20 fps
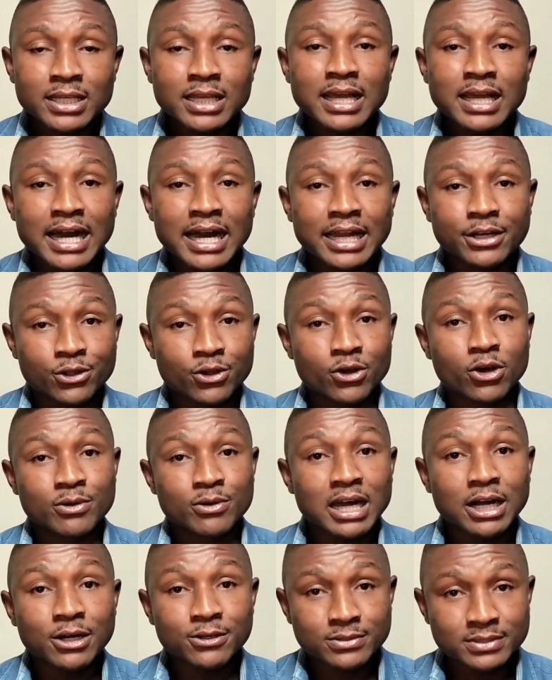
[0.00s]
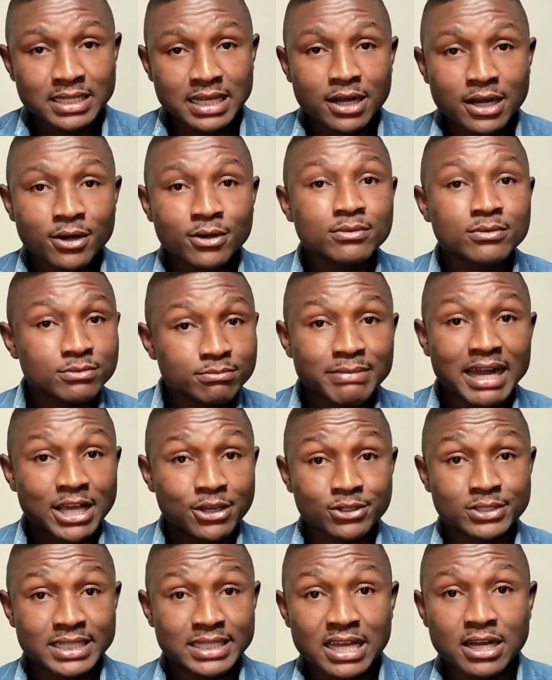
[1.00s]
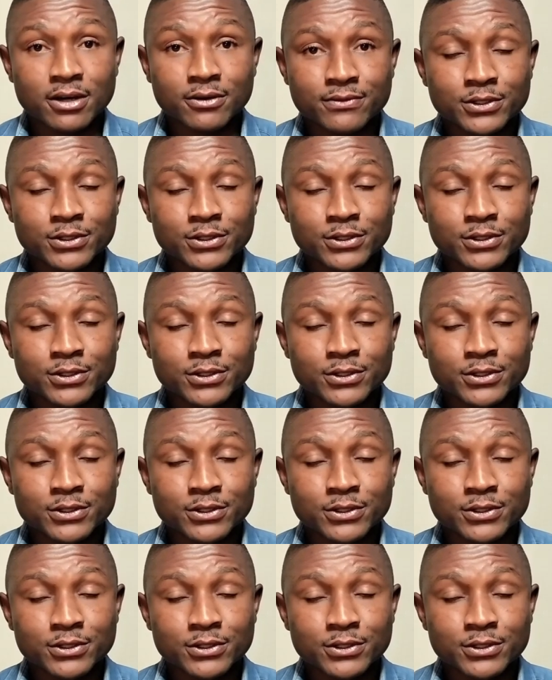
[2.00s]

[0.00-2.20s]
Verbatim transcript: and your arousal by yourself.